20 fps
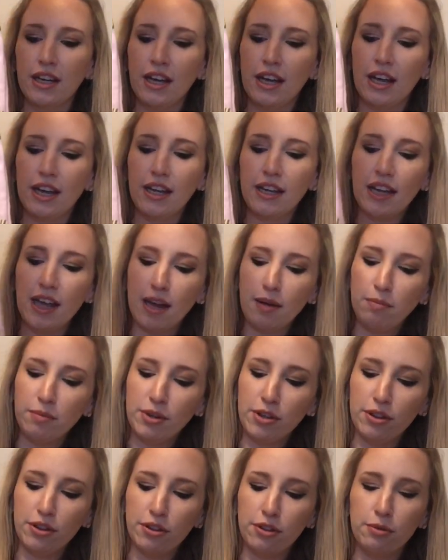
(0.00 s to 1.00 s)
It came
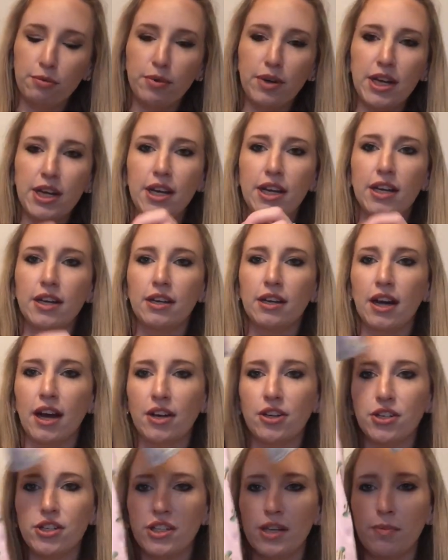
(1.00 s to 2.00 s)
with three. I
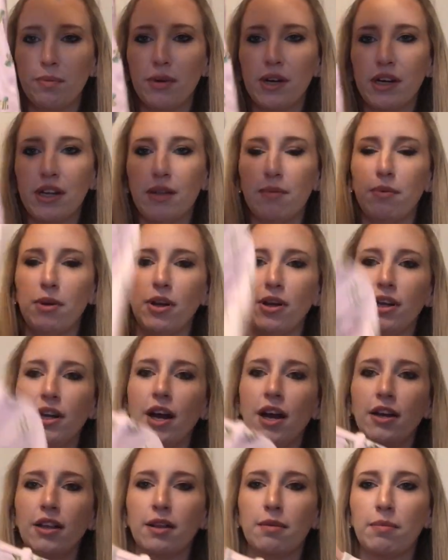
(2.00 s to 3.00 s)
just separated them all and
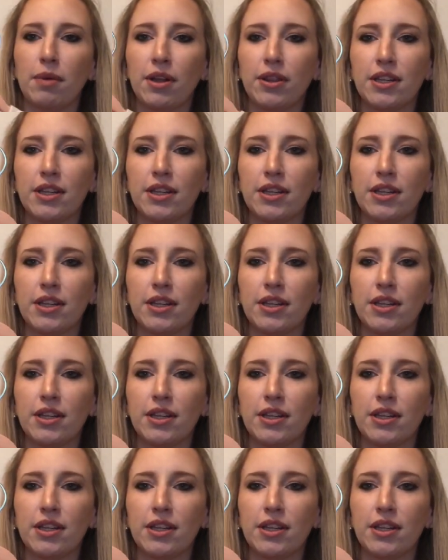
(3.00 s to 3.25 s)
hung them on